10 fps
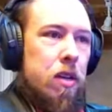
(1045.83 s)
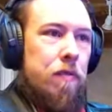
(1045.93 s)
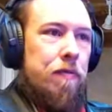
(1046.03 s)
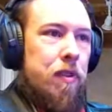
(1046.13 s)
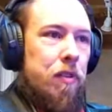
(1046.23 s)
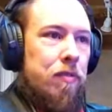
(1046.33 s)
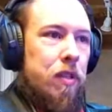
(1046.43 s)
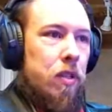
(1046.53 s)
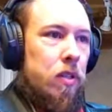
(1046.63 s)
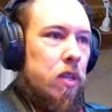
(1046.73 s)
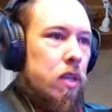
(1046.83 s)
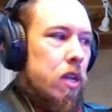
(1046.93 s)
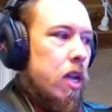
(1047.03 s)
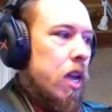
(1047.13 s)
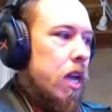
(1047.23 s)
Field,
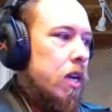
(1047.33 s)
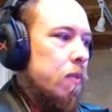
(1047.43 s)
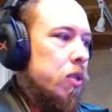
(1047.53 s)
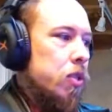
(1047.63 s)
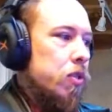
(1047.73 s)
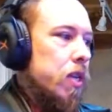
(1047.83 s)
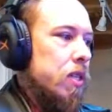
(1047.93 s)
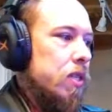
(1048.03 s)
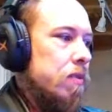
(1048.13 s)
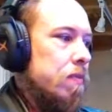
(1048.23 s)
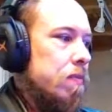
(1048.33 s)
and a bunch of trees.